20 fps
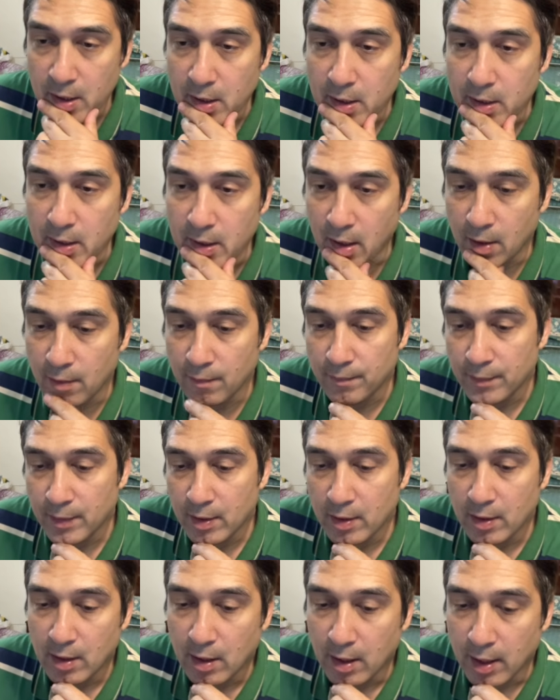Now,
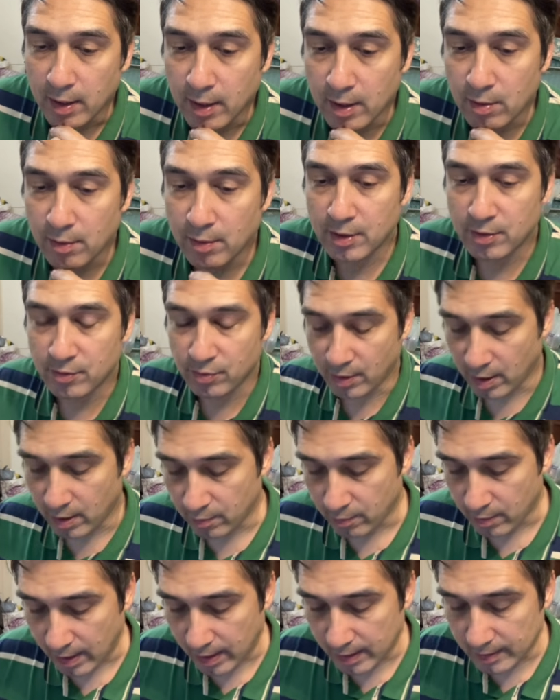I can go and try
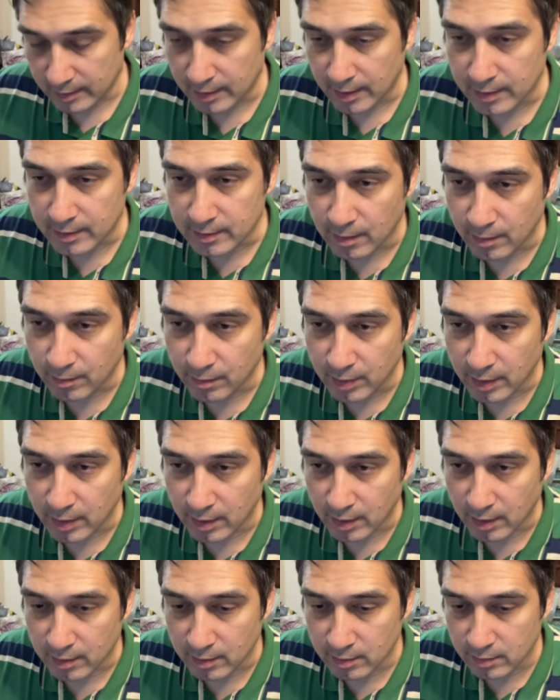to ask it something
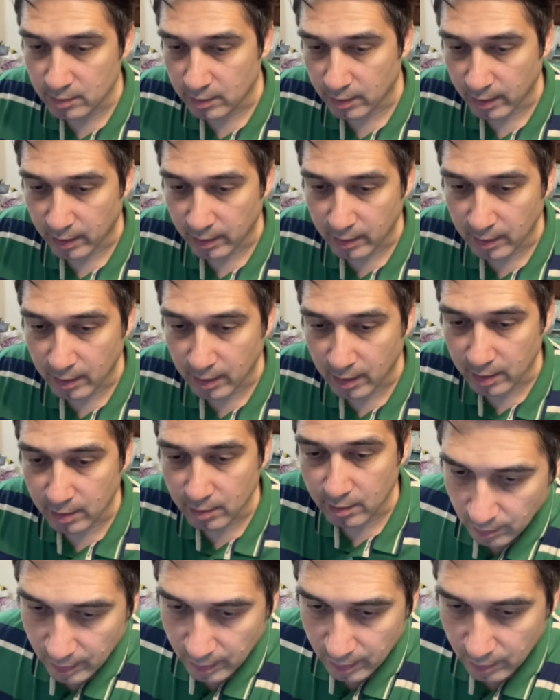else, like can
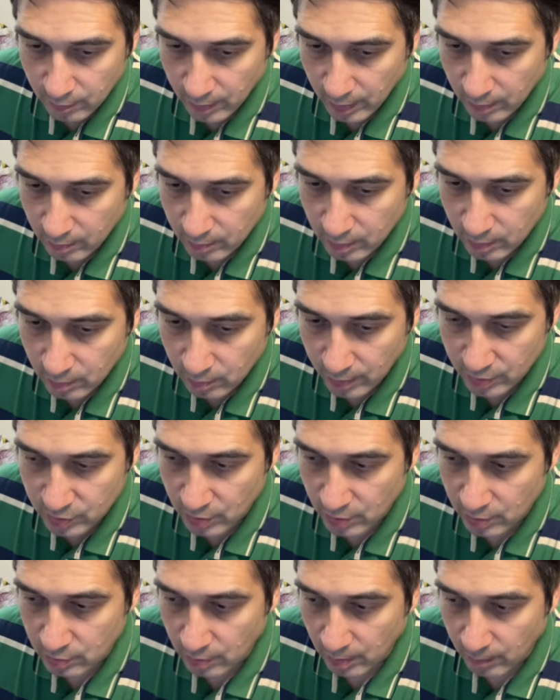be regular
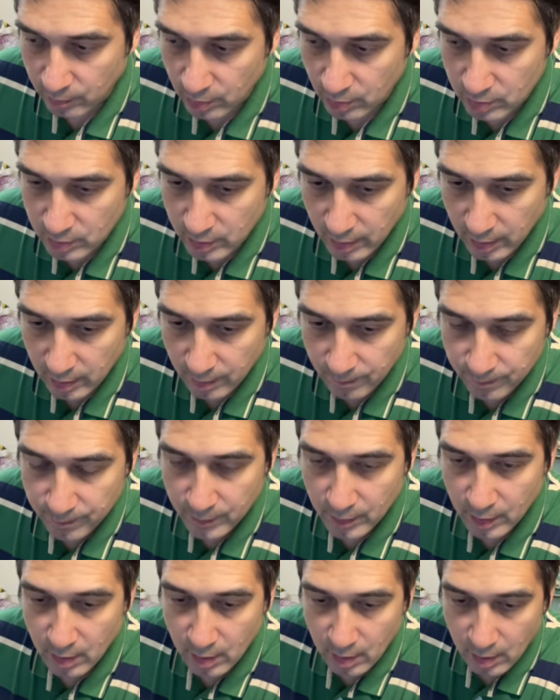questions. So I'm using
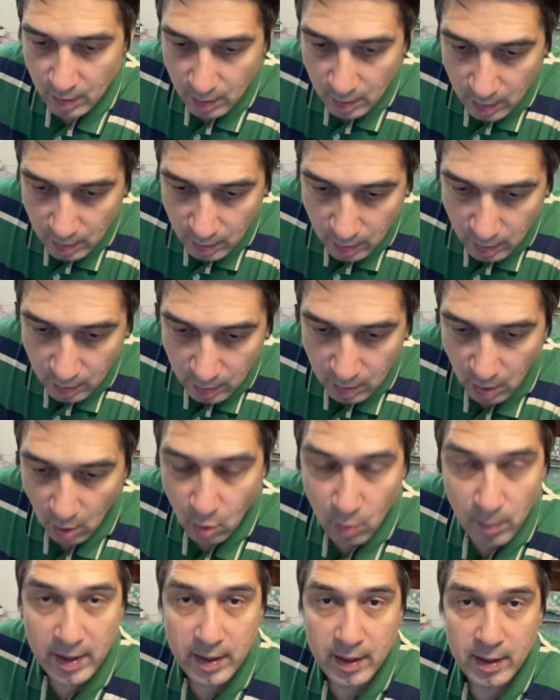a
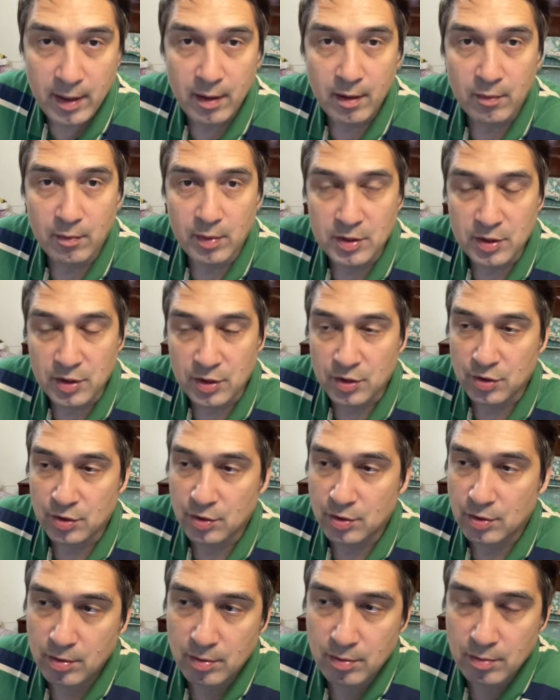CodeBuddy, which
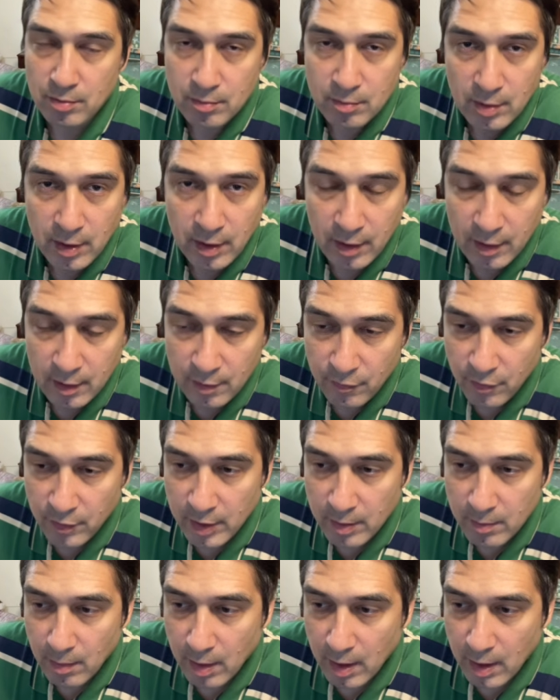is a
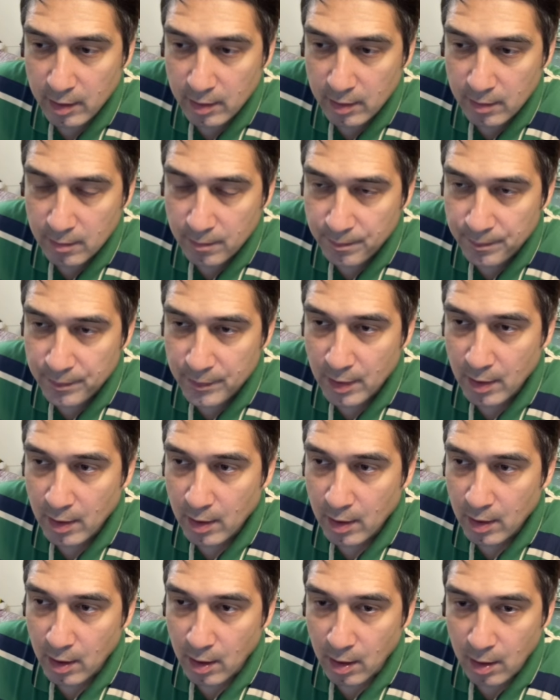free model
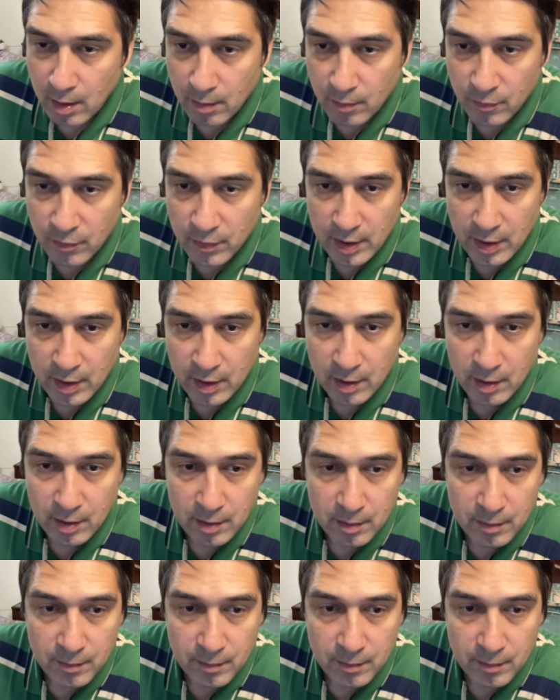via